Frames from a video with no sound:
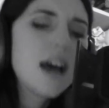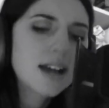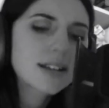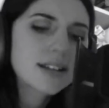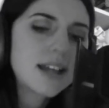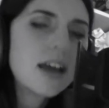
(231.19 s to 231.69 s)

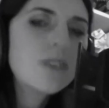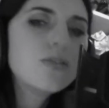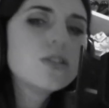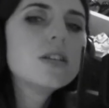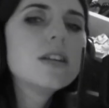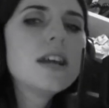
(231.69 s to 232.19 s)
I'd
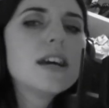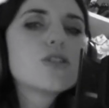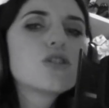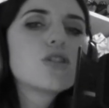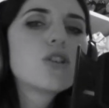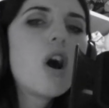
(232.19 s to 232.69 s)
never
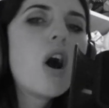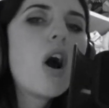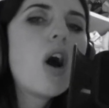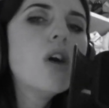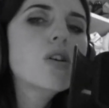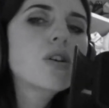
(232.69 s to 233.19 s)
let you
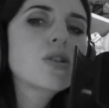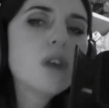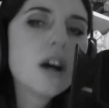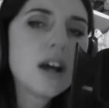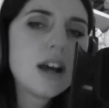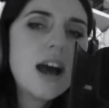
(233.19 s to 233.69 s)
go.
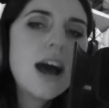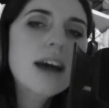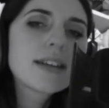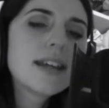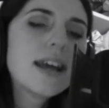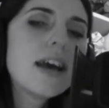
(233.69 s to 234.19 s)

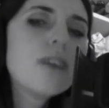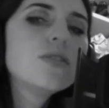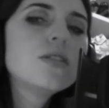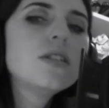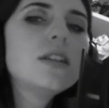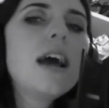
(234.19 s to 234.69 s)
I'd
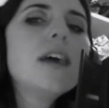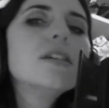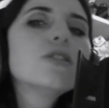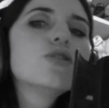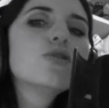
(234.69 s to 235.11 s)
never let you